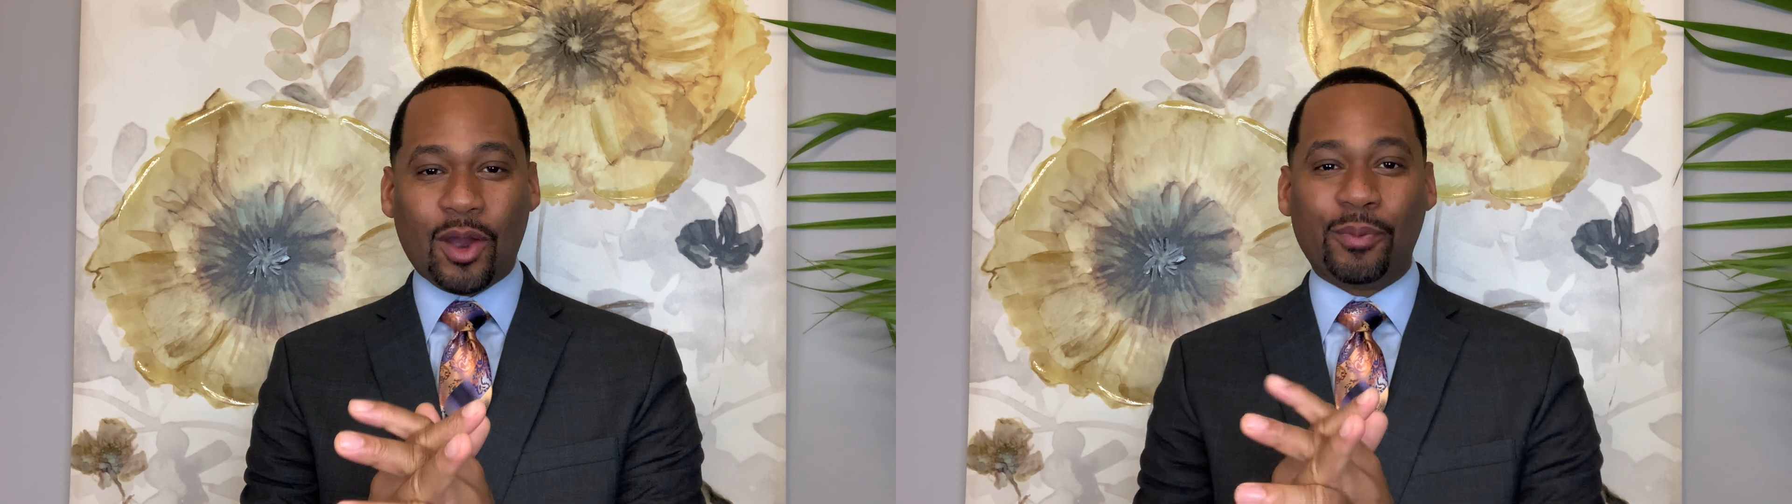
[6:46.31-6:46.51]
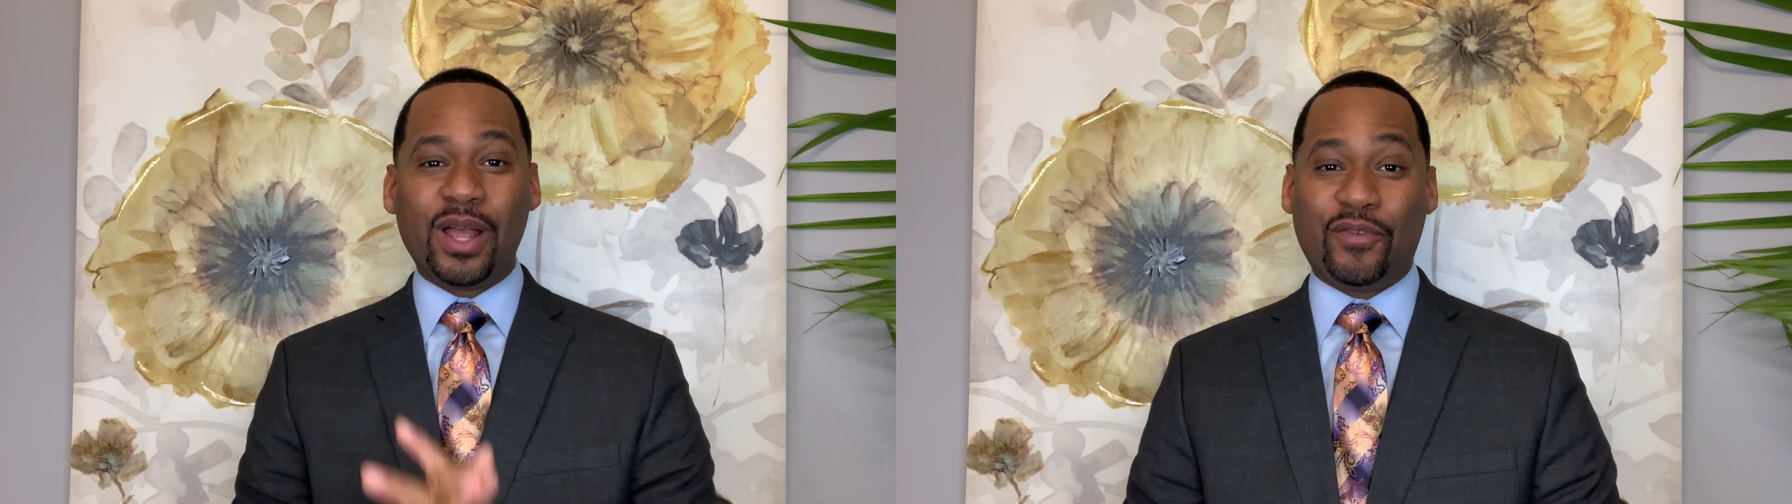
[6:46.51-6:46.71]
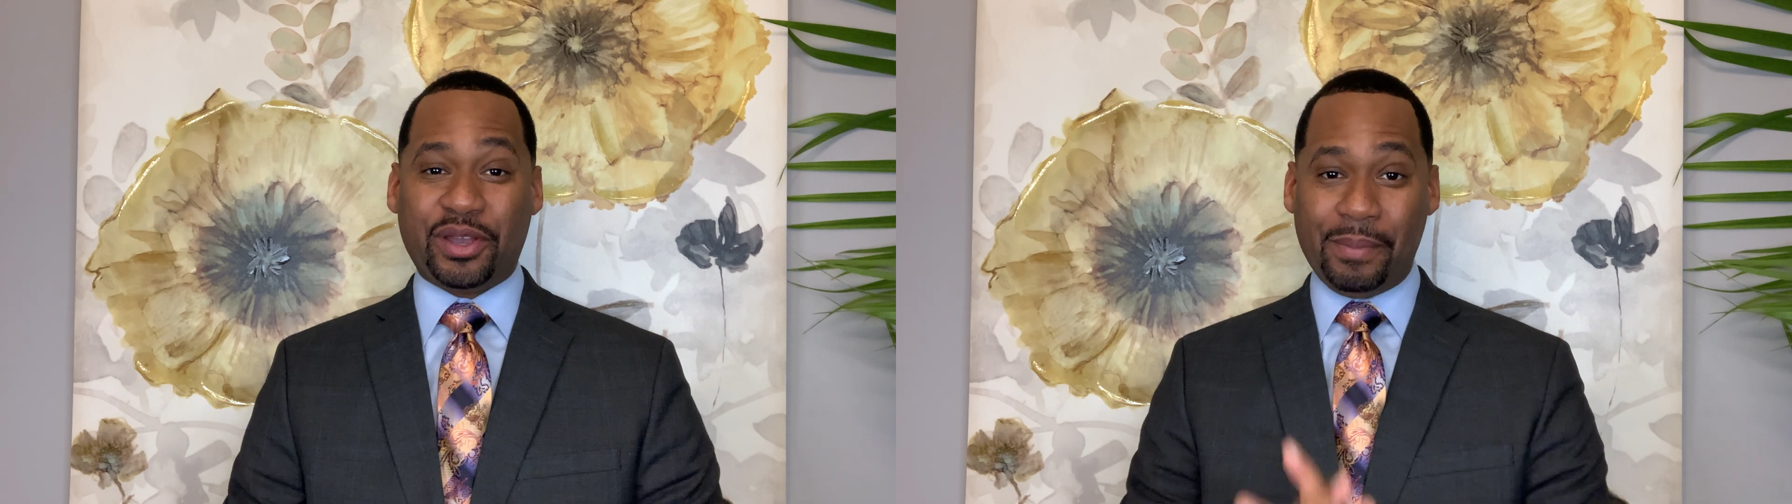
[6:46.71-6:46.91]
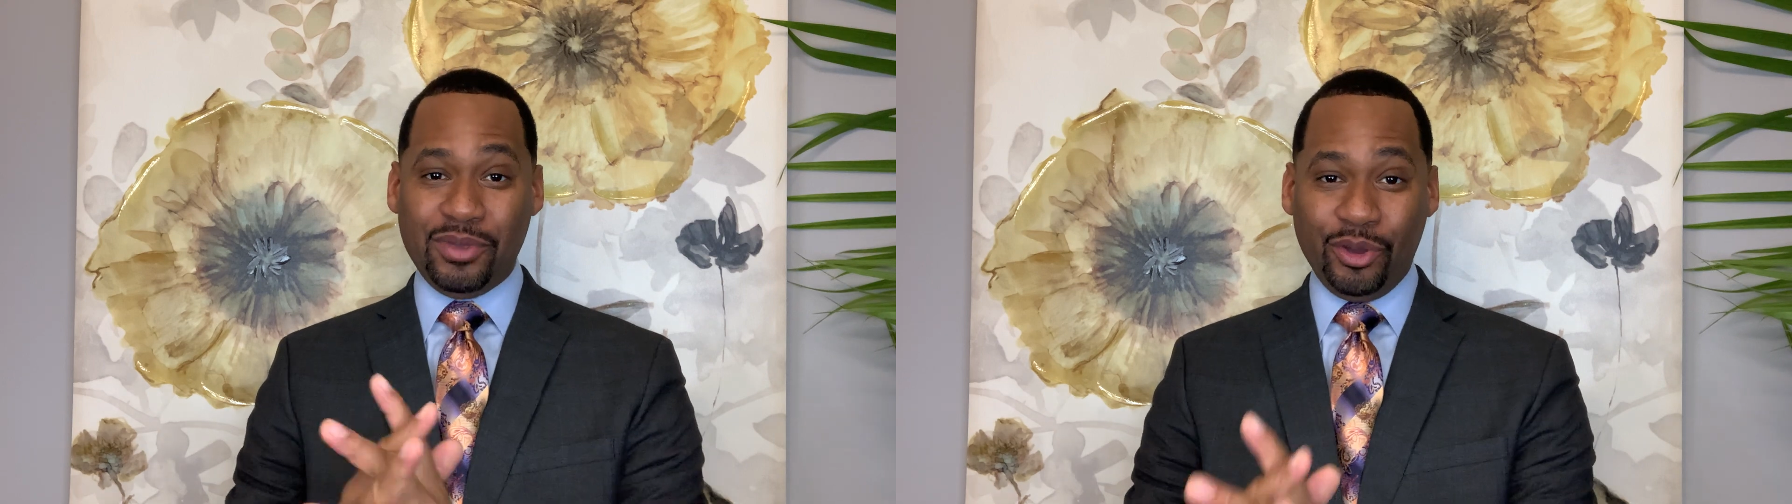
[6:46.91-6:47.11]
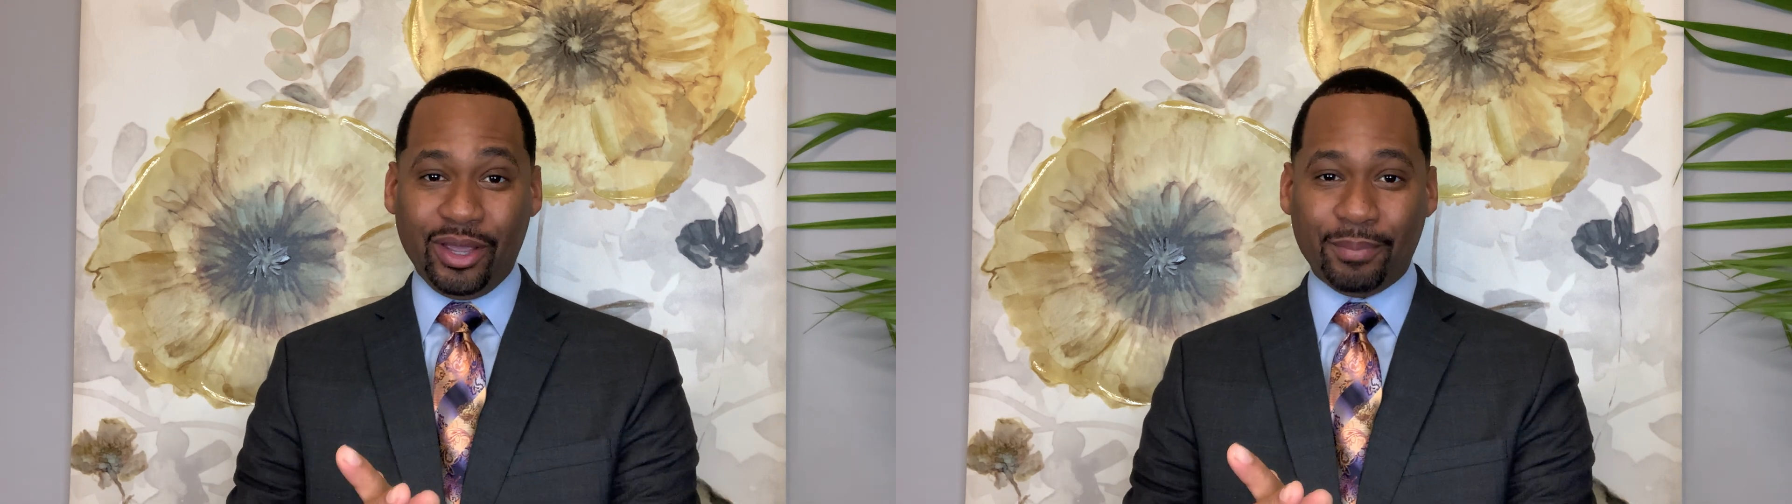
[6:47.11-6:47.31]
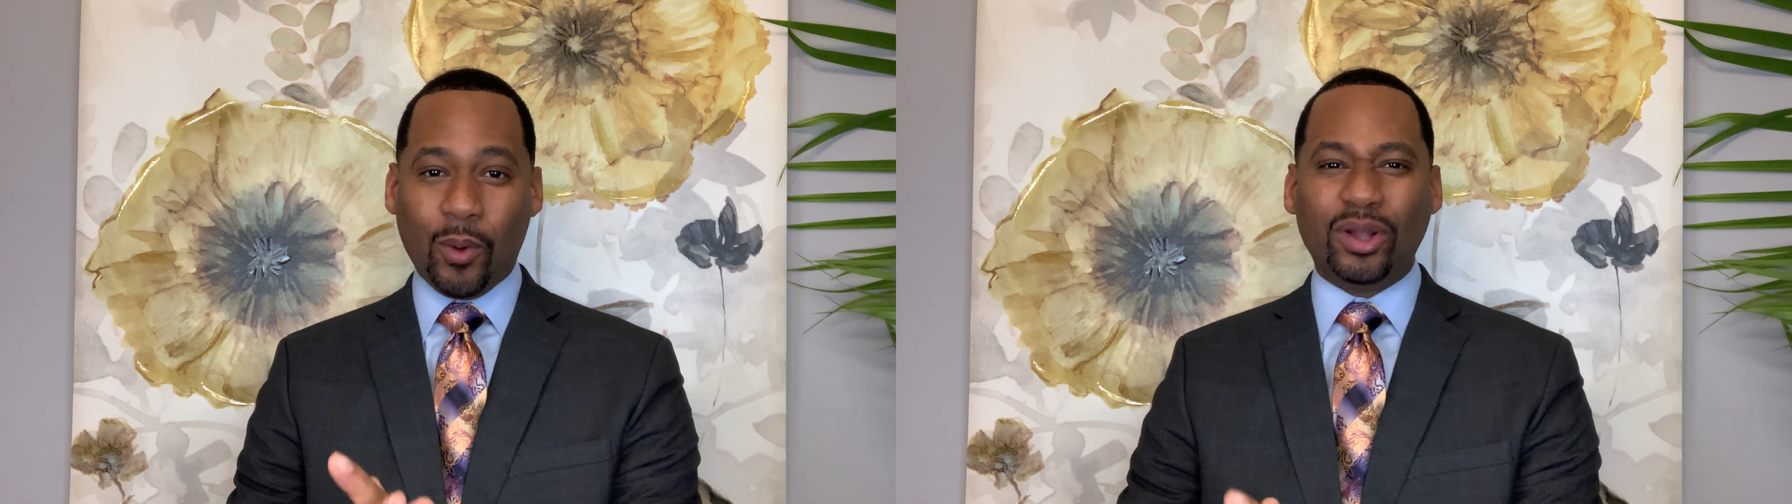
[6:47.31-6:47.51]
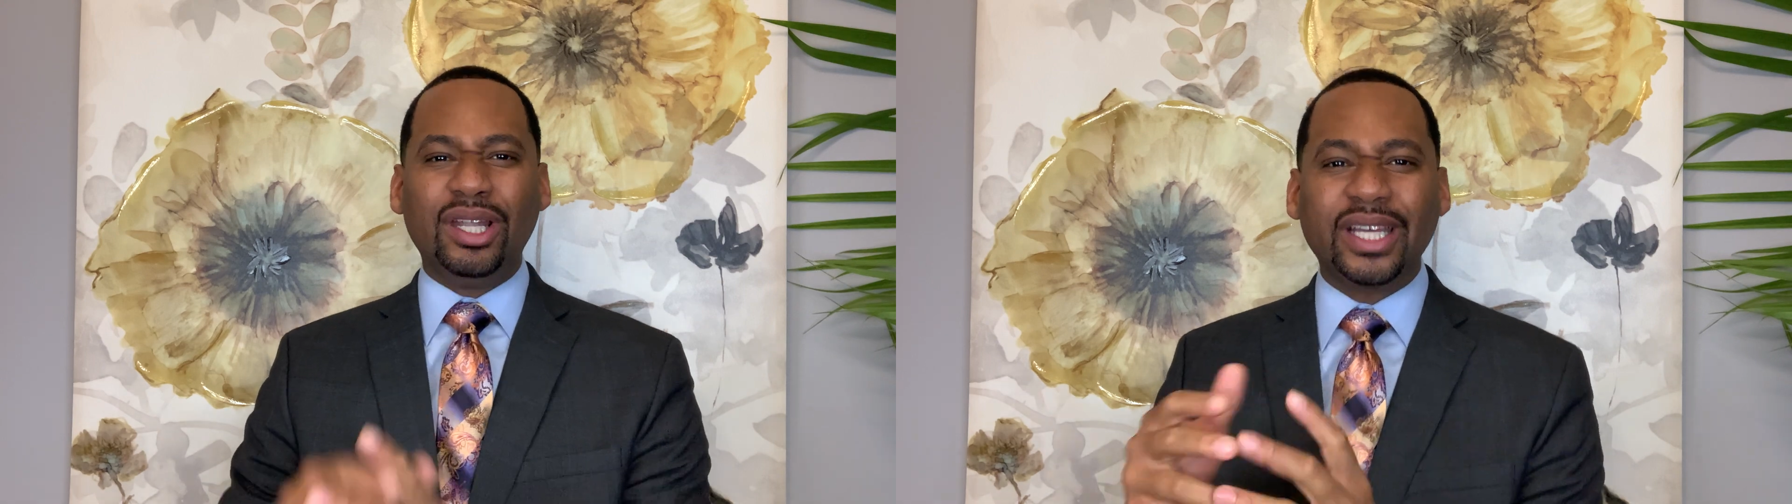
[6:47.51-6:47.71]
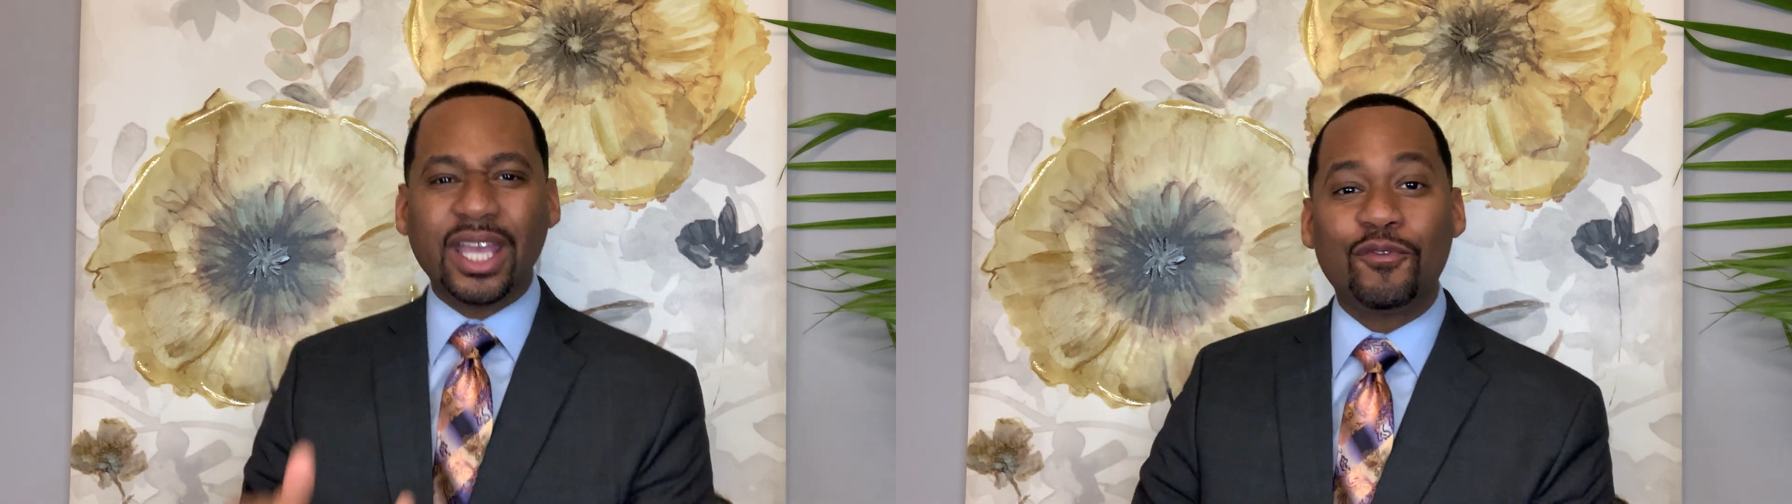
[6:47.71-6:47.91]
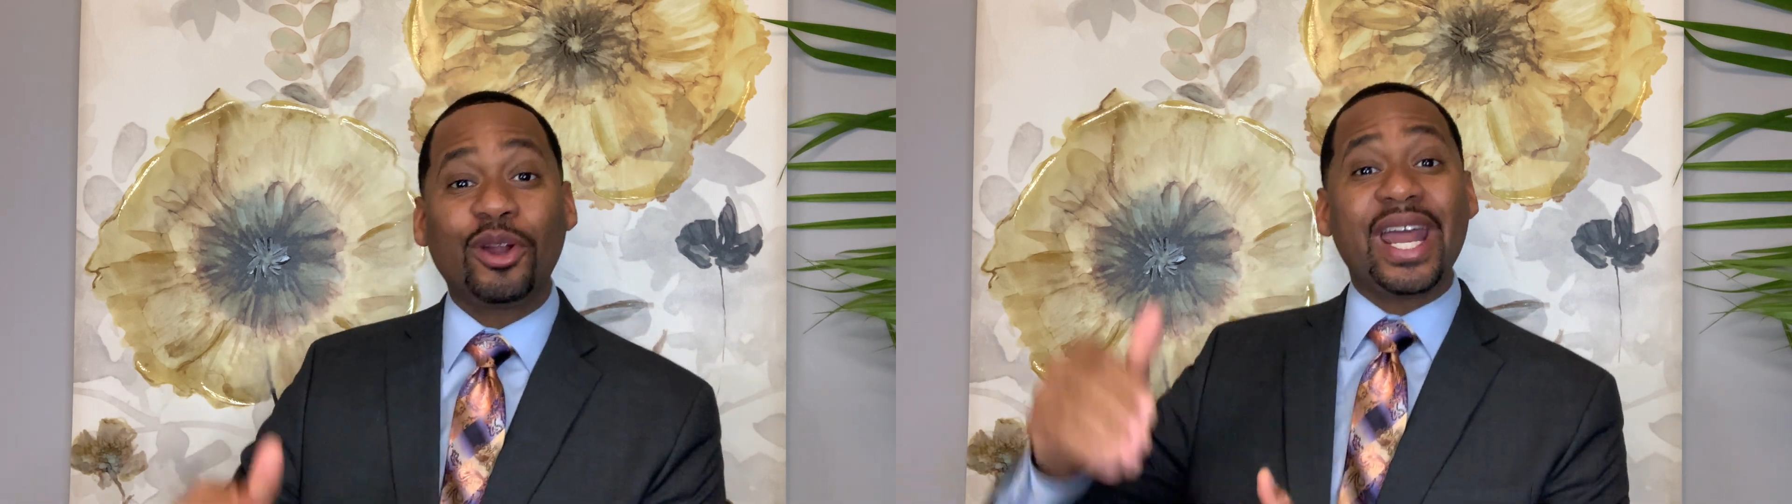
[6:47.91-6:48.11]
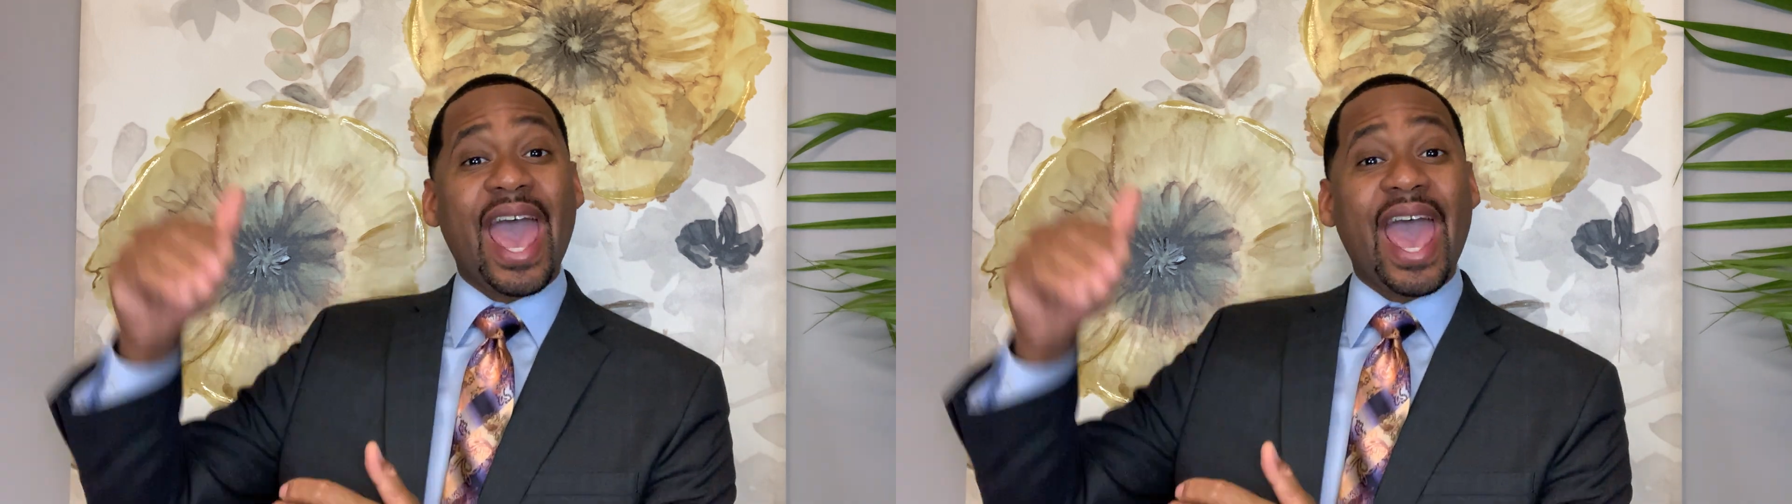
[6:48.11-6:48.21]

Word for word: I'll be for communion, but we're looking for an